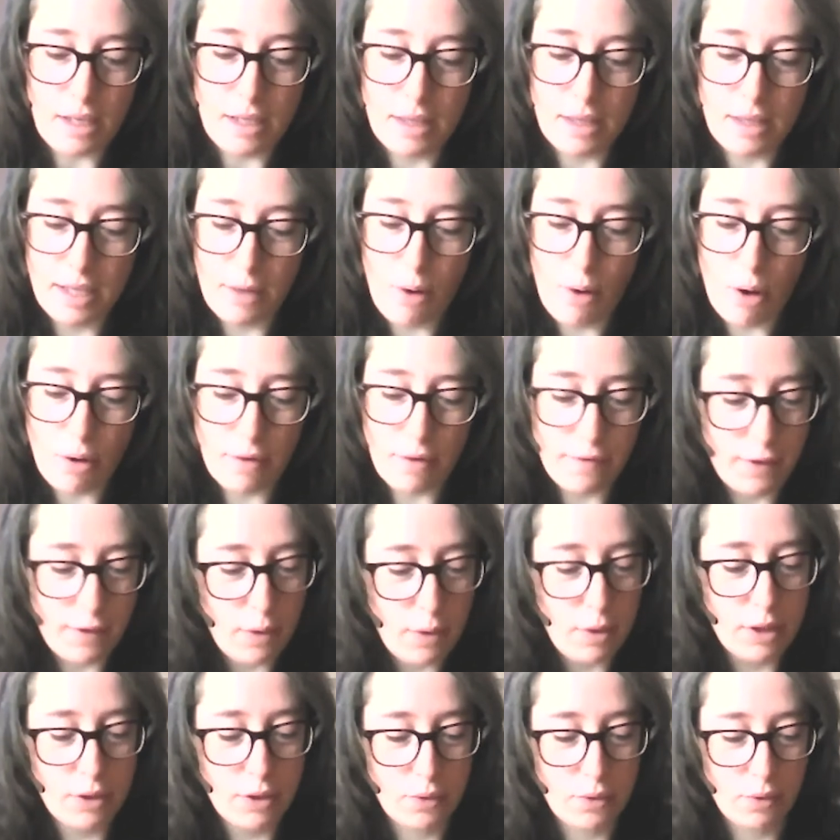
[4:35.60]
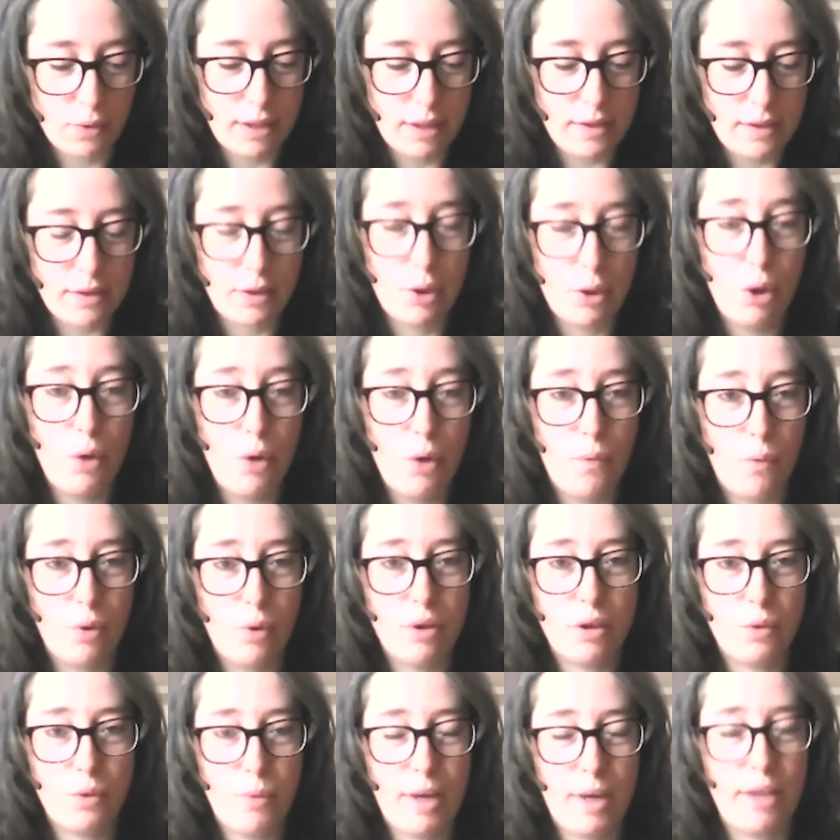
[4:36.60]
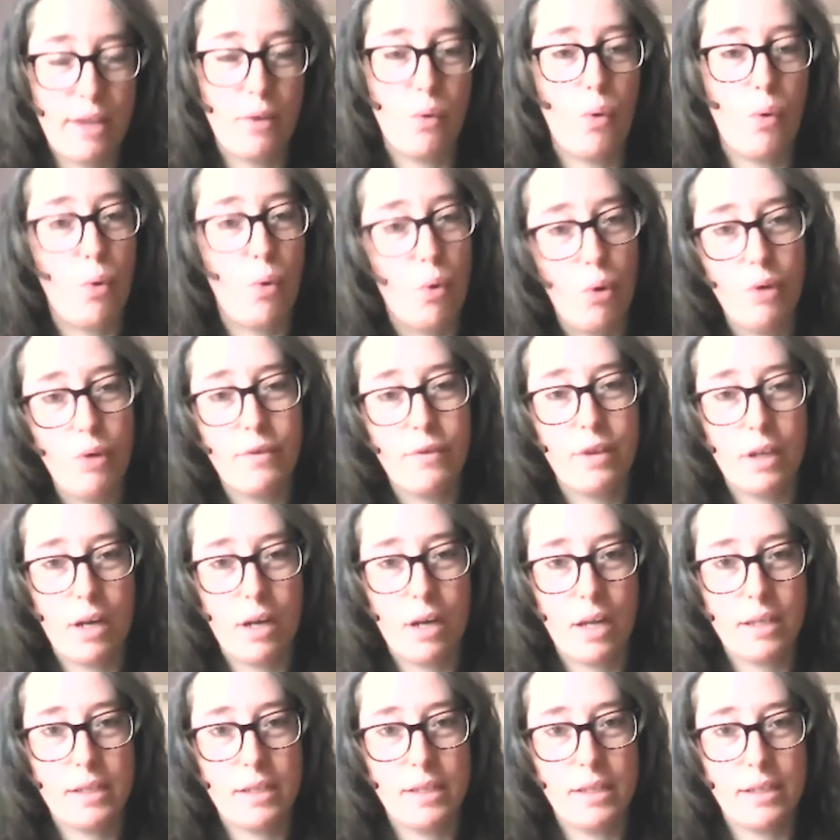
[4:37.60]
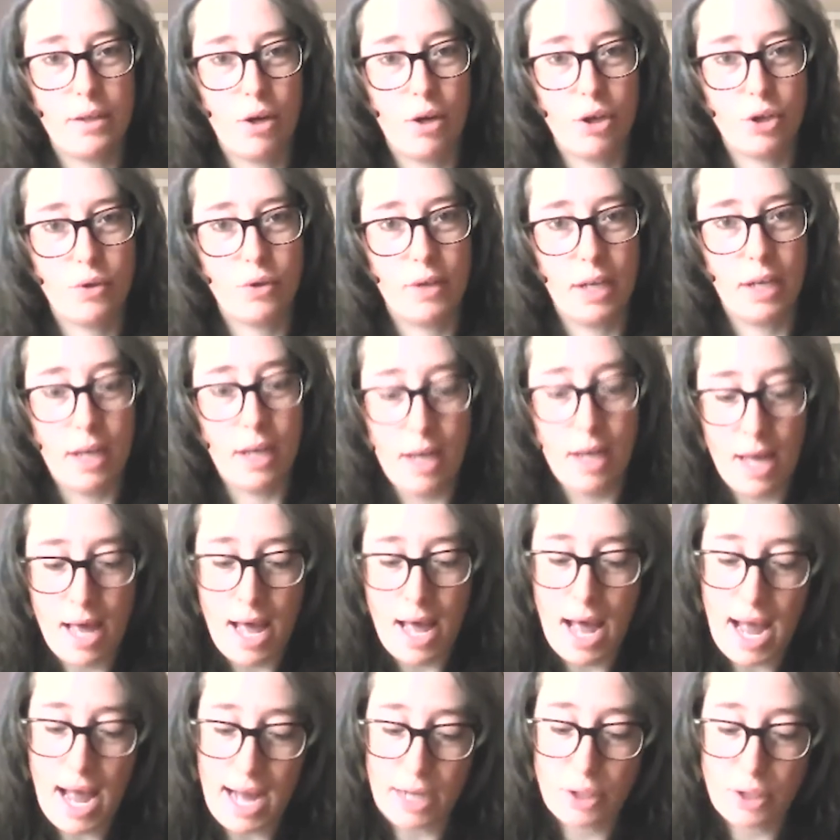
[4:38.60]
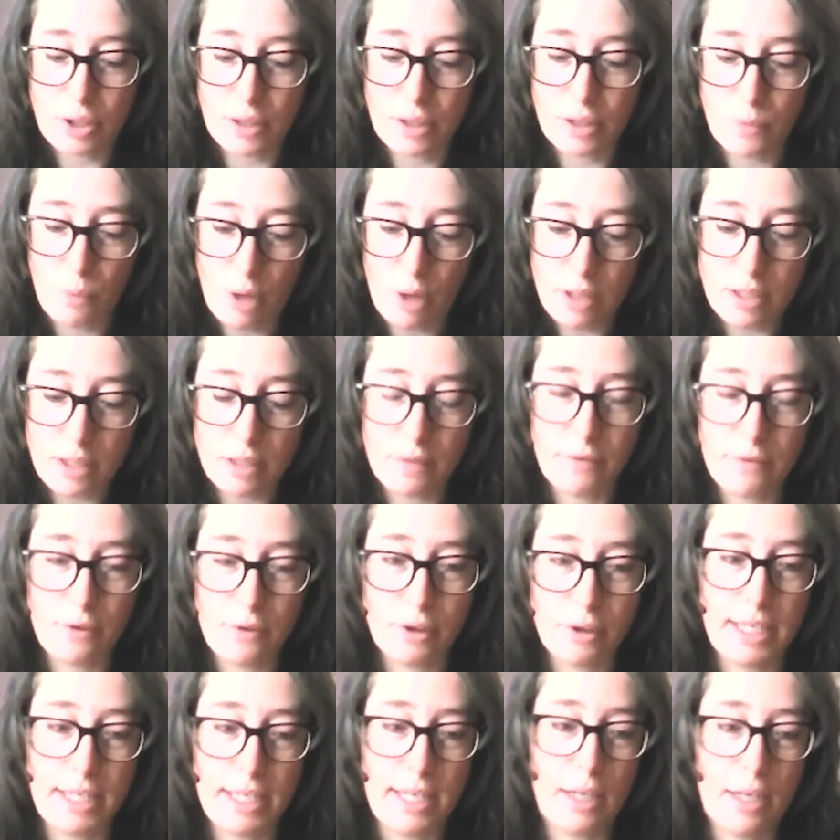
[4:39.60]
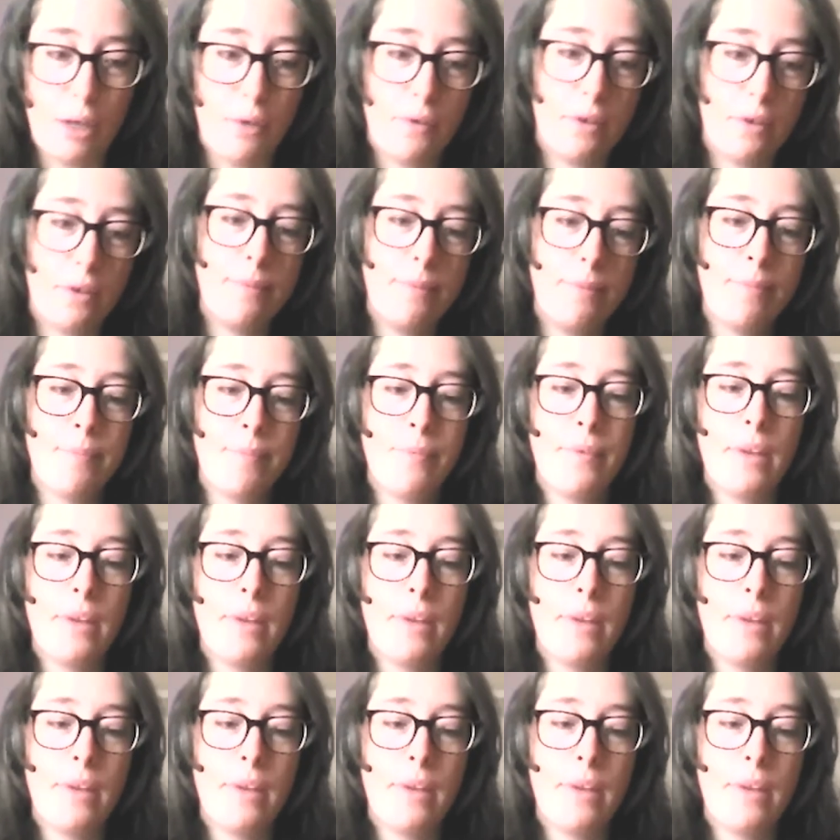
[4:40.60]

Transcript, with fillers: There are a few historians who have wondered whether all of the Nazis in Austria actually wanted a full takeover,